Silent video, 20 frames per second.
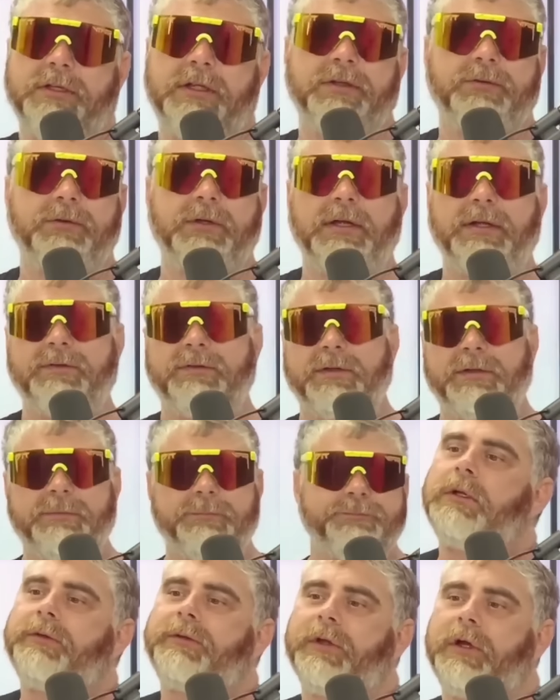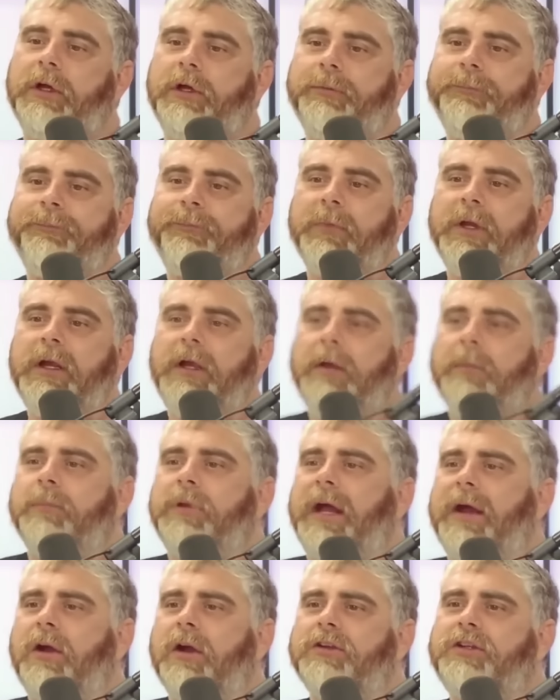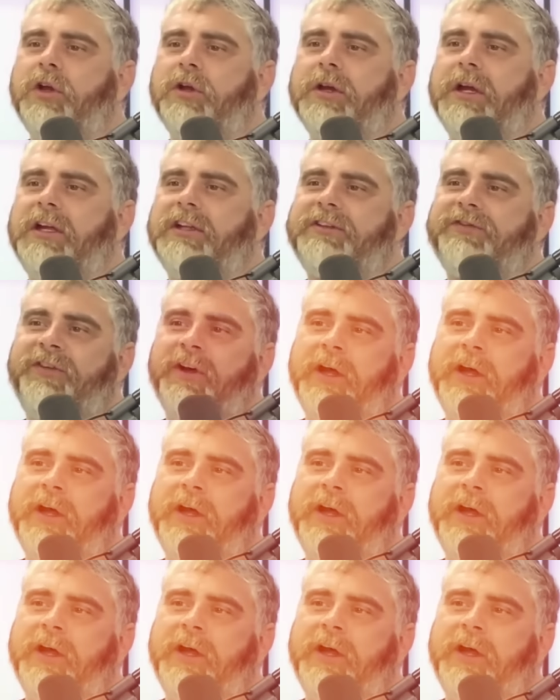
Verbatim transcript: That's what I say. So BlackRock tokenized